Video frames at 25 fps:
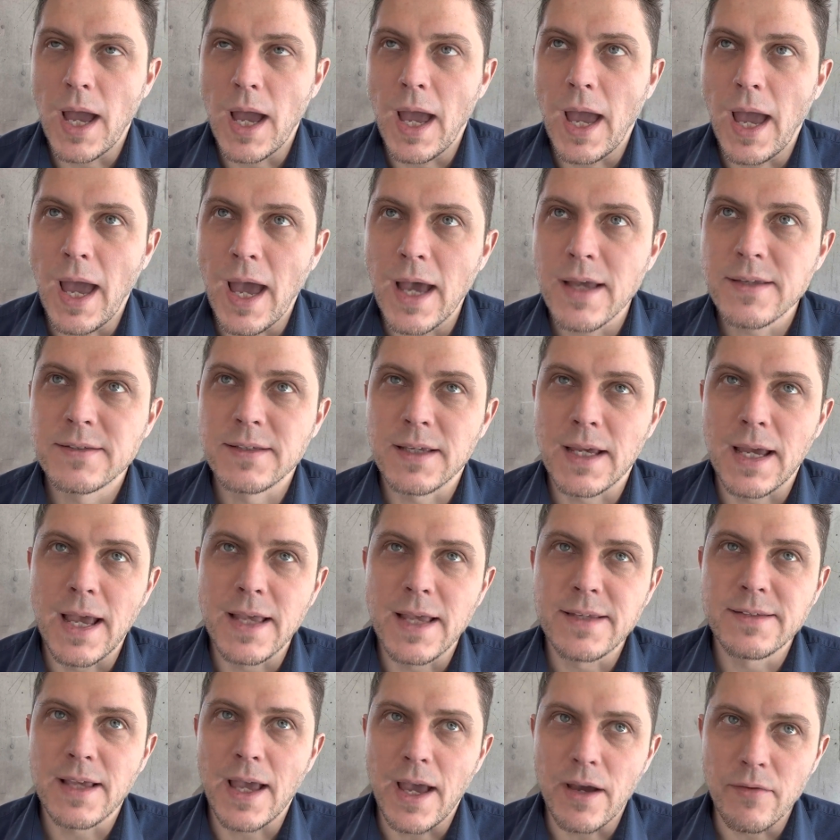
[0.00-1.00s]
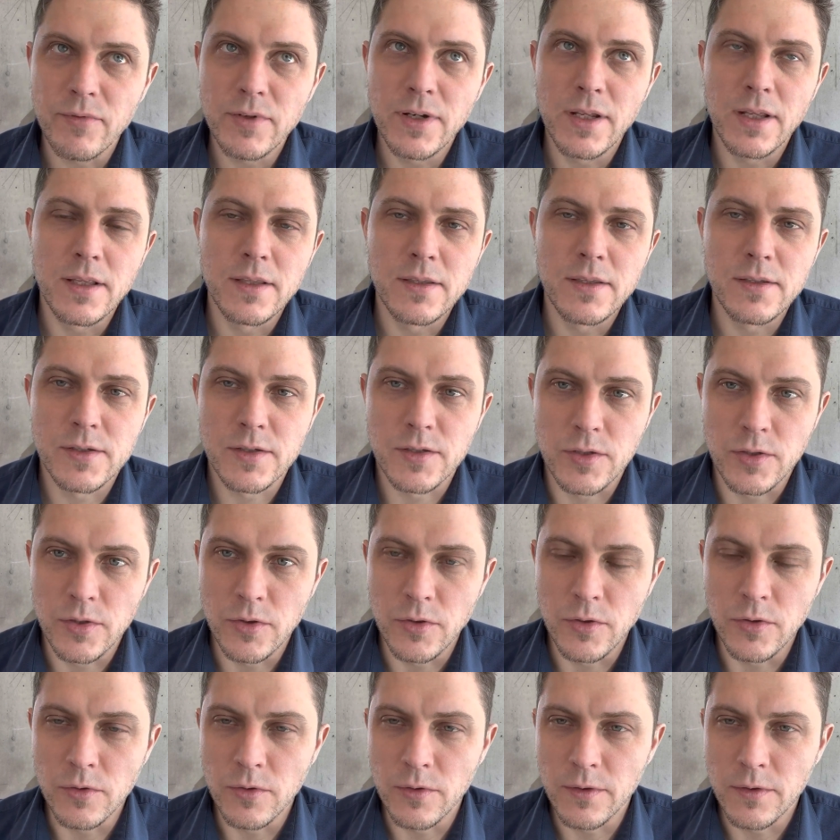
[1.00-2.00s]
As evidence
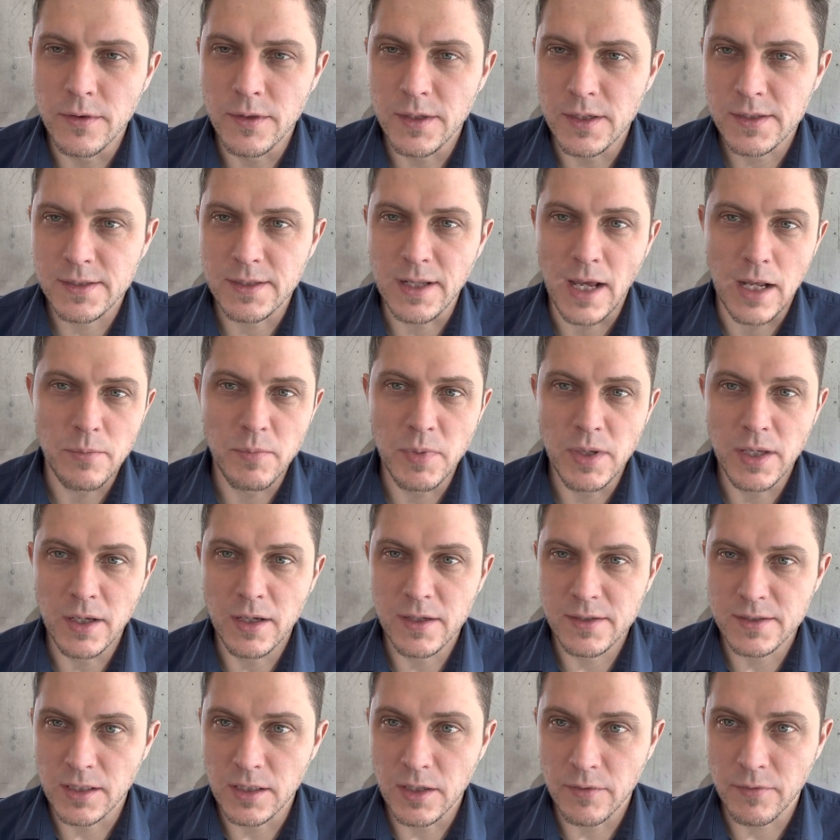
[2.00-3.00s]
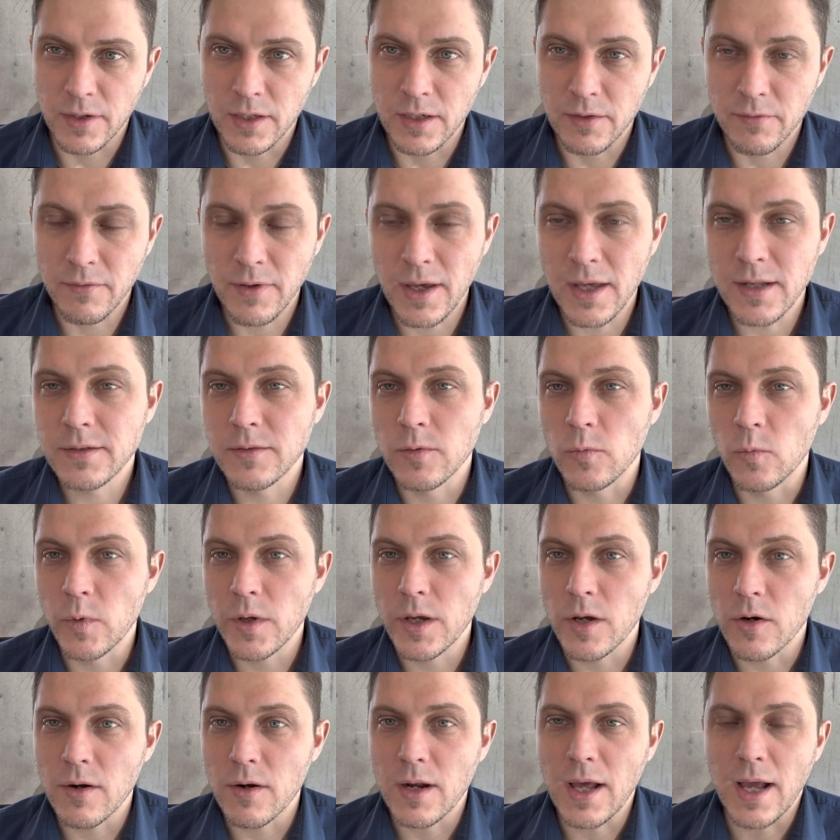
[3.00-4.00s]
to this not being a significant event,
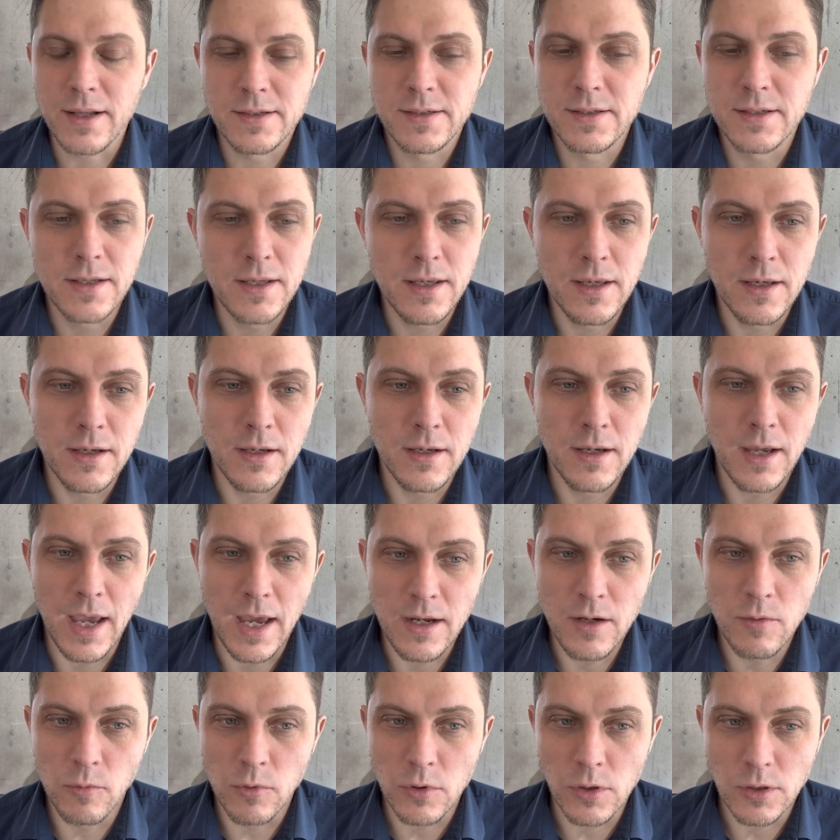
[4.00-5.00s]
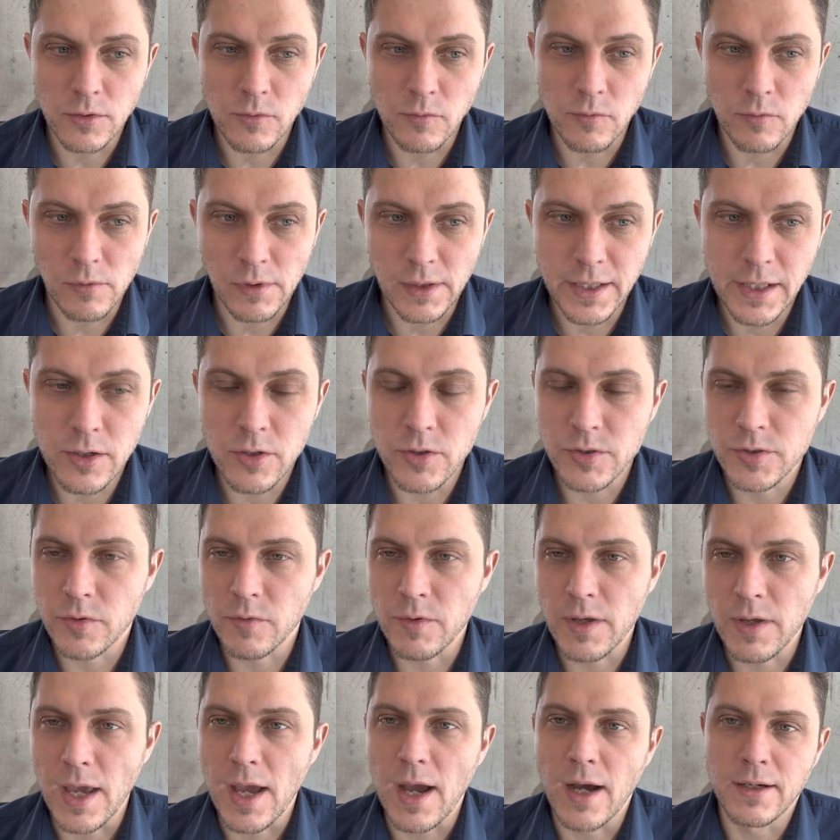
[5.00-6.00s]
we are not seeing any world leaders
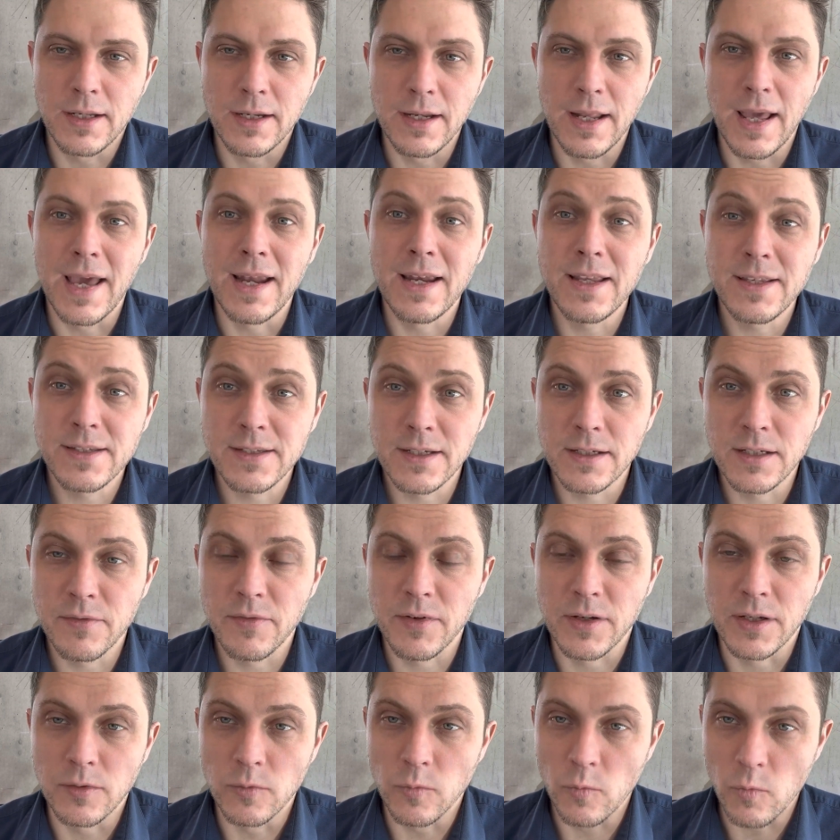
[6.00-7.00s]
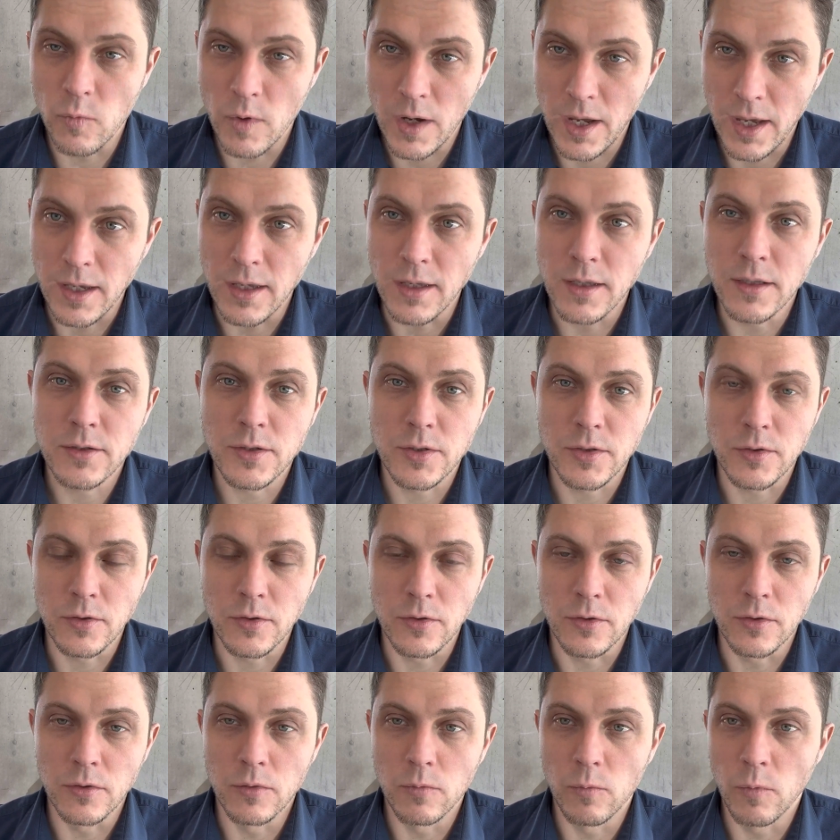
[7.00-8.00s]
react in any significant way
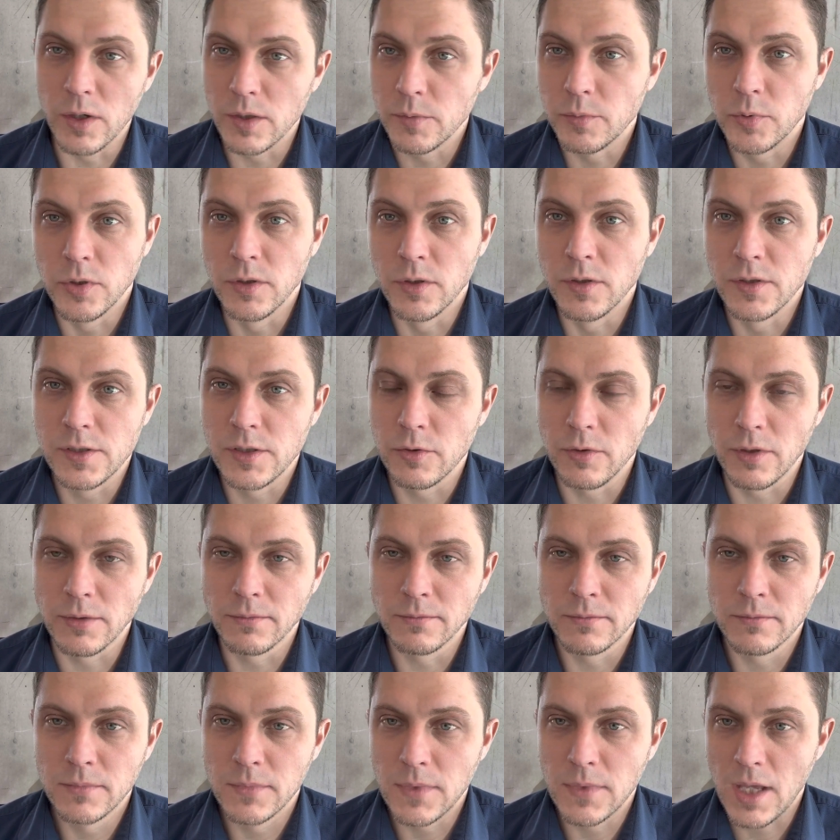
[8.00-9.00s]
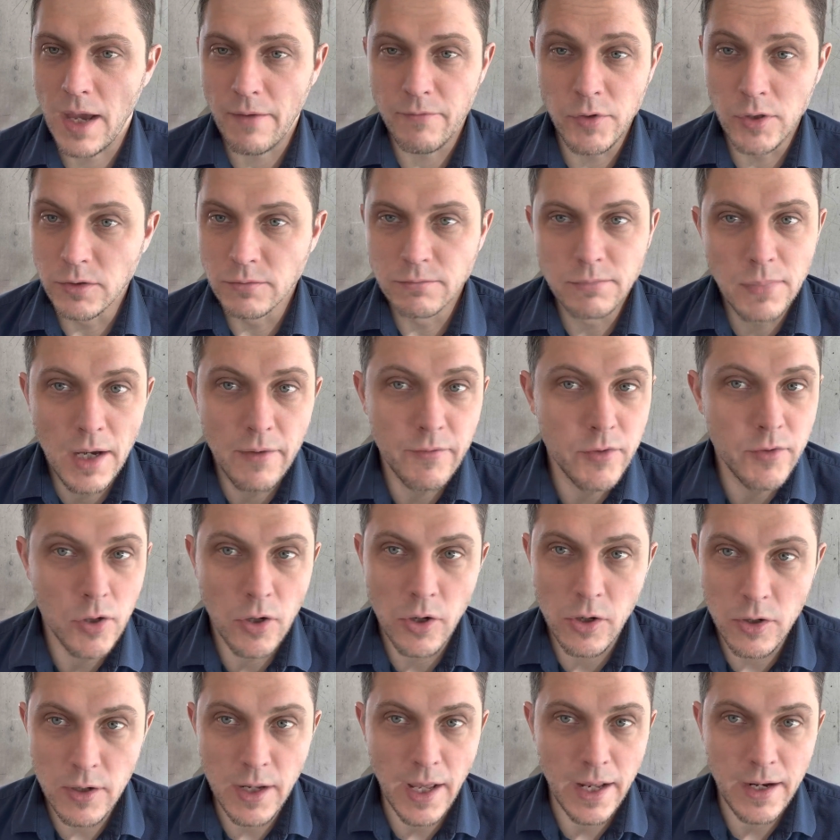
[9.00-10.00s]
to what Putin is doing. Have you
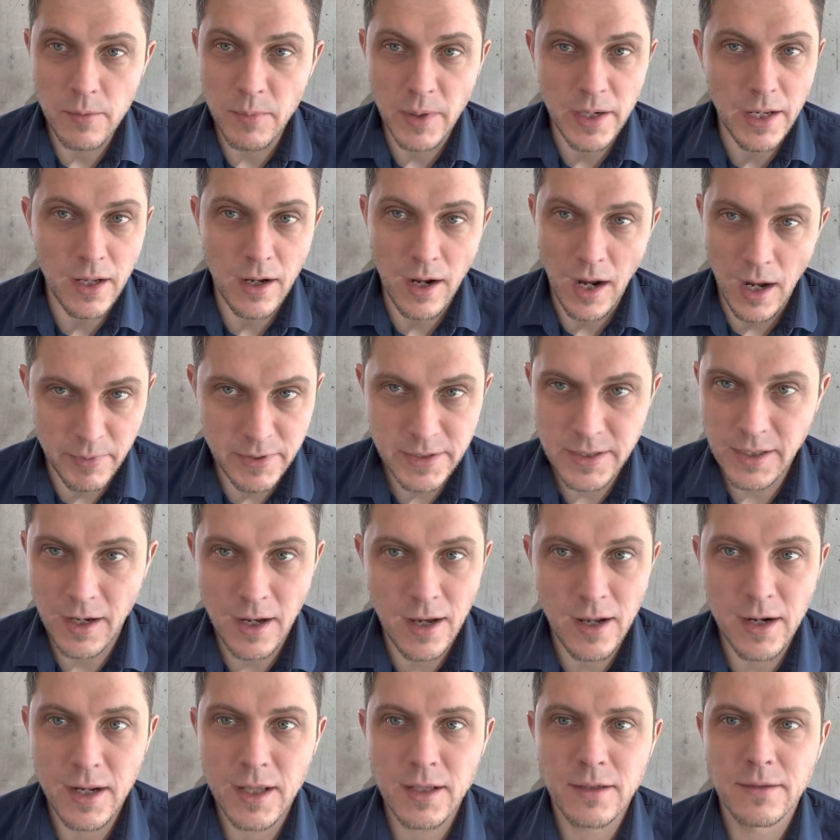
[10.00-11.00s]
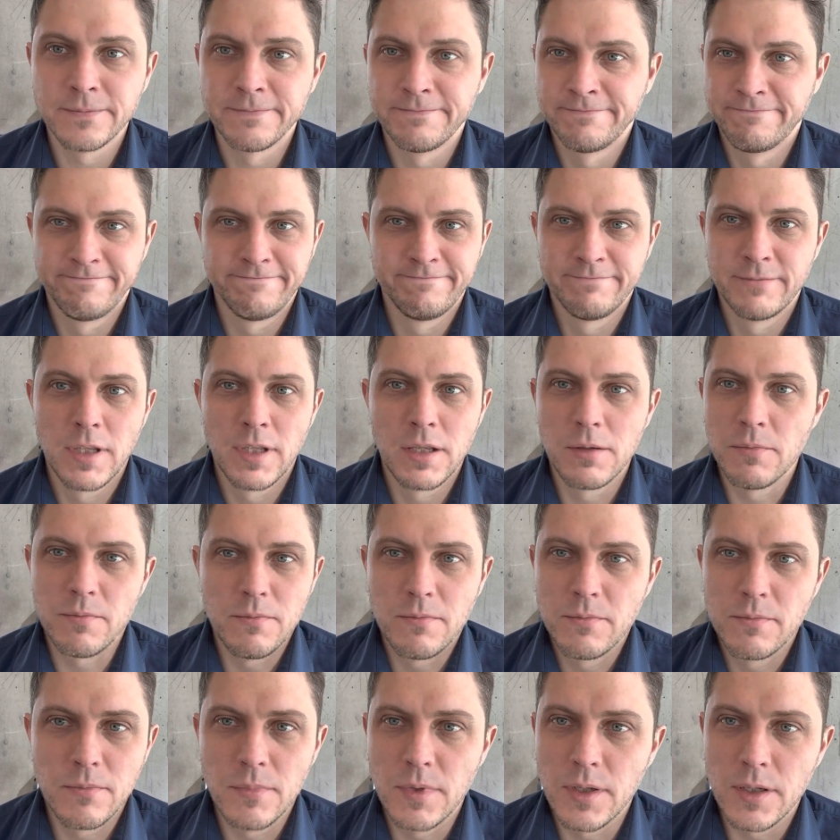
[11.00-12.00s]
heard anybody commenting on it?
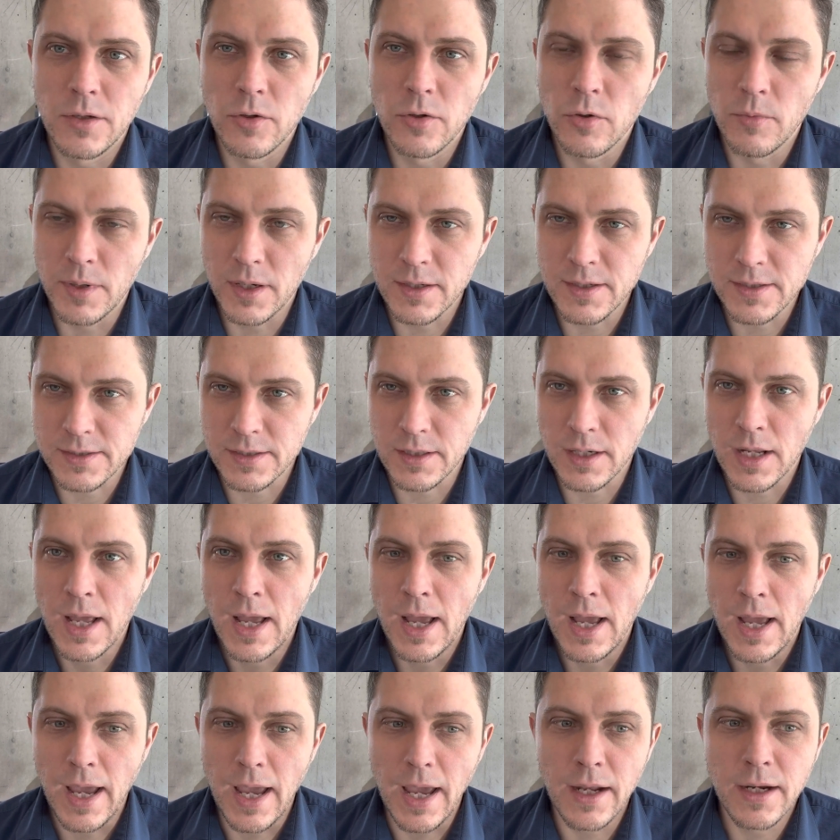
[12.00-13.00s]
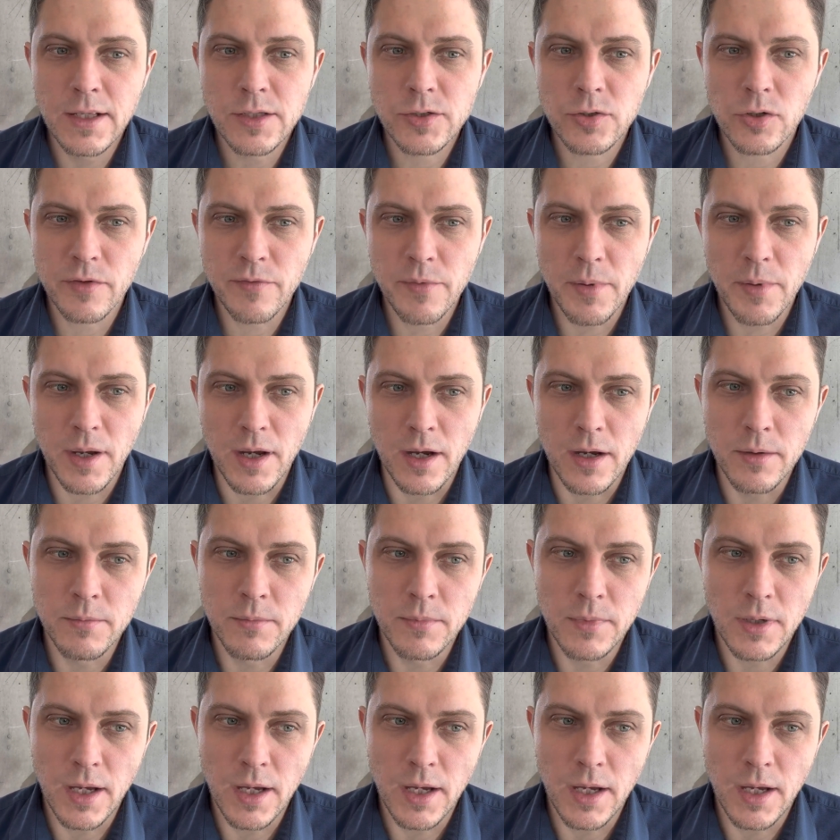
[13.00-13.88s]
Nobody does it. And it's sort of become